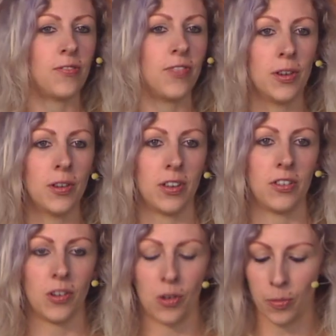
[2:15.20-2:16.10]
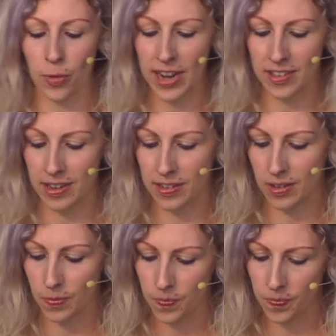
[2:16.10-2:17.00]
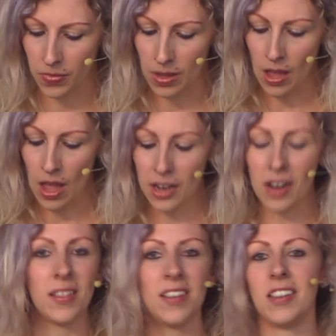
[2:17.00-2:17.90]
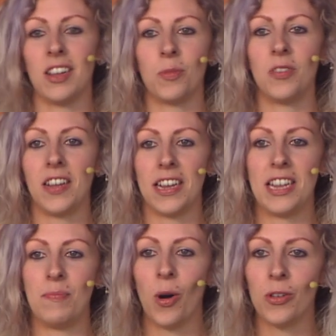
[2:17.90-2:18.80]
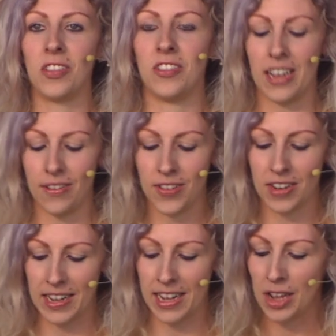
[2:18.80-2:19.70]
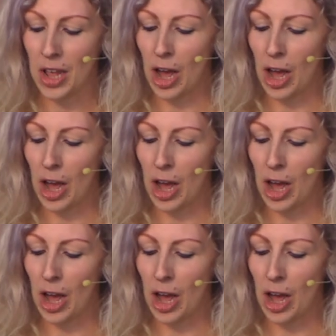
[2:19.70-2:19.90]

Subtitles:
focused on oppressors. None of this sounds particularly positive, does it?